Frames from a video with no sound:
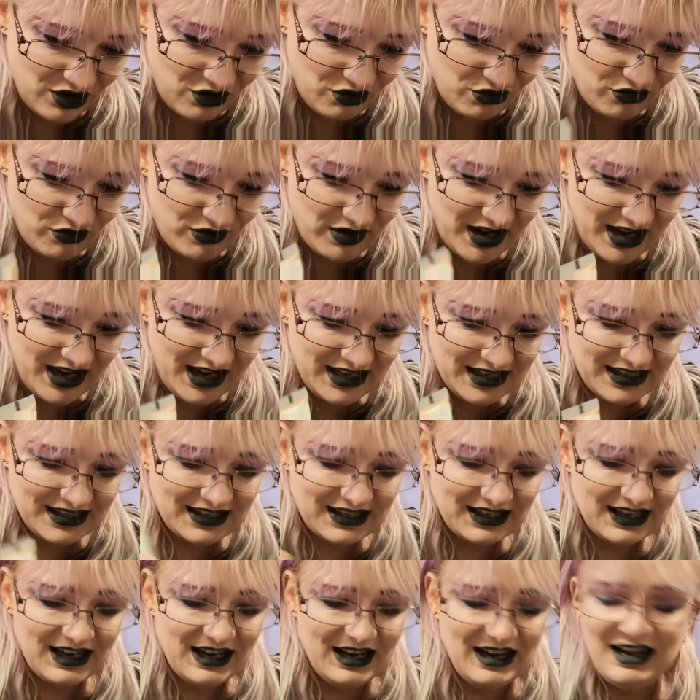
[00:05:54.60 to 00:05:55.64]

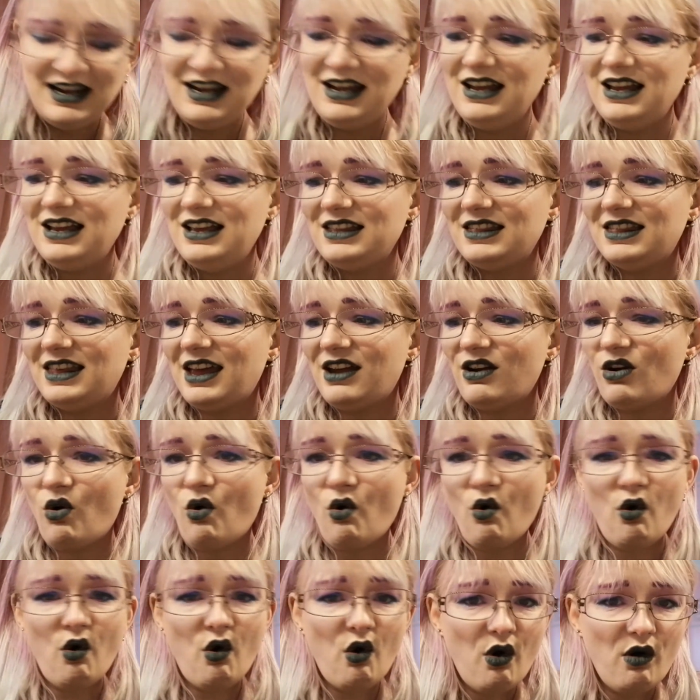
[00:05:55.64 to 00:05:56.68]
crease. They're
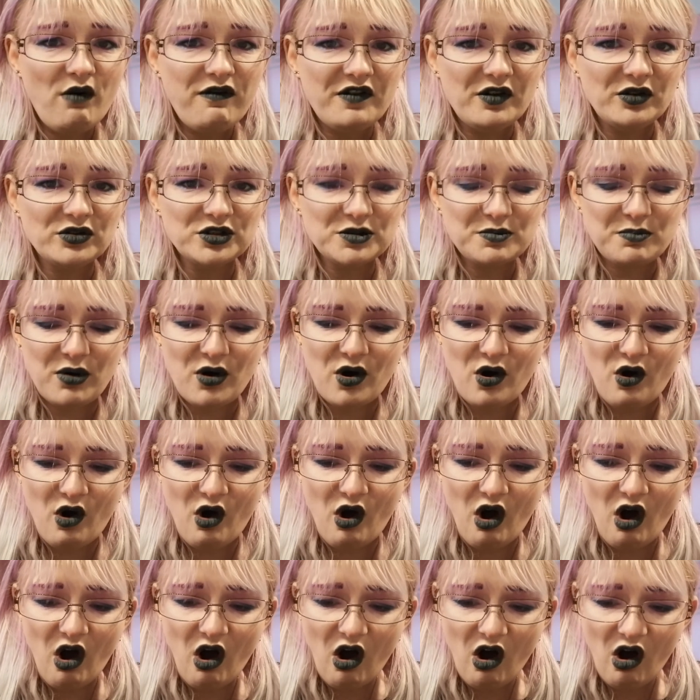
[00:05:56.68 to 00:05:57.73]
awful to
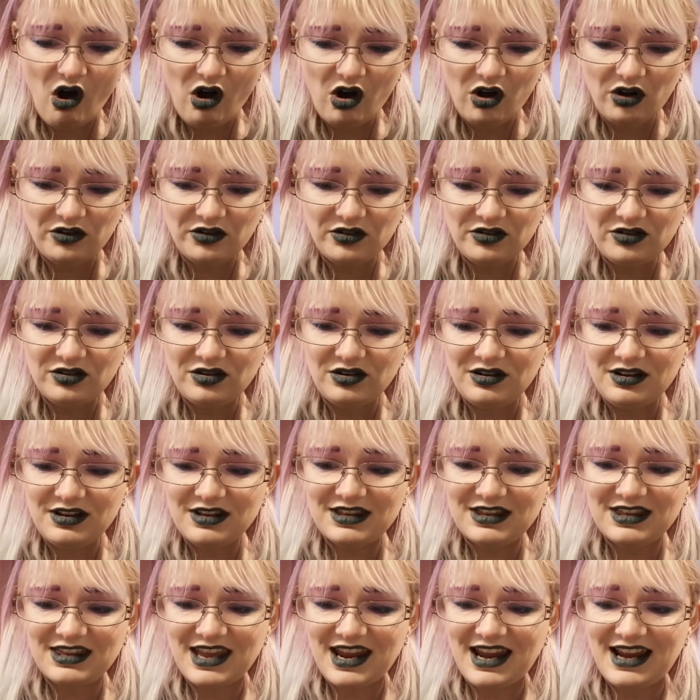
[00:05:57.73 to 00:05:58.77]
put on.
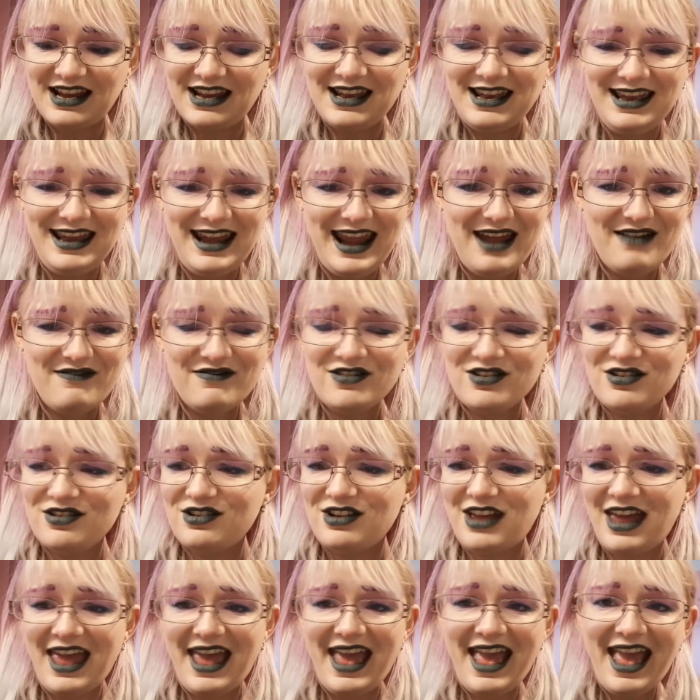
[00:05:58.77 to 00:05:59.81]
They
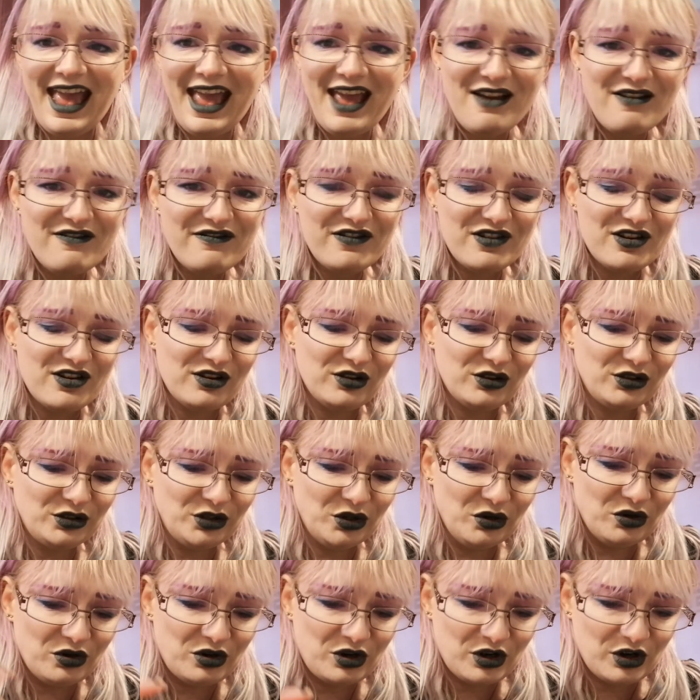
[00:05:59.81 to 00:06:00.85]
never ever
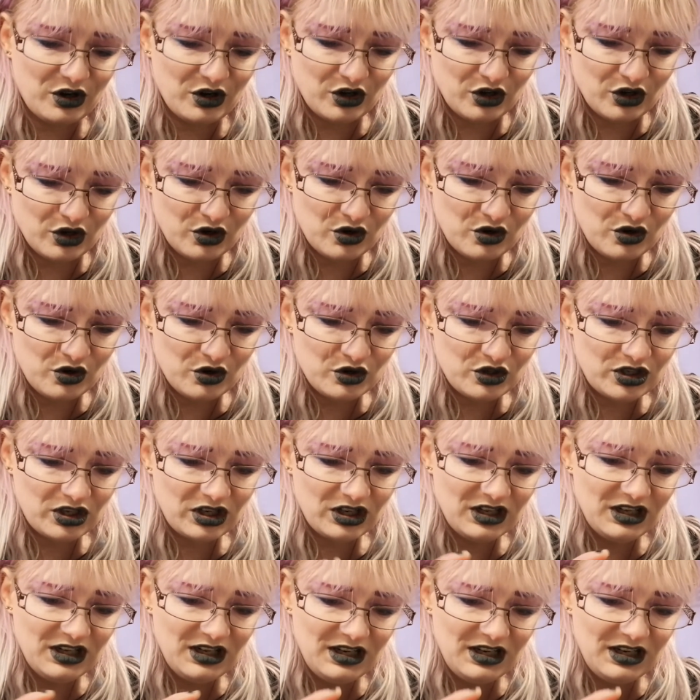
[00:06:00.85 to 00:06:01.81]
look good.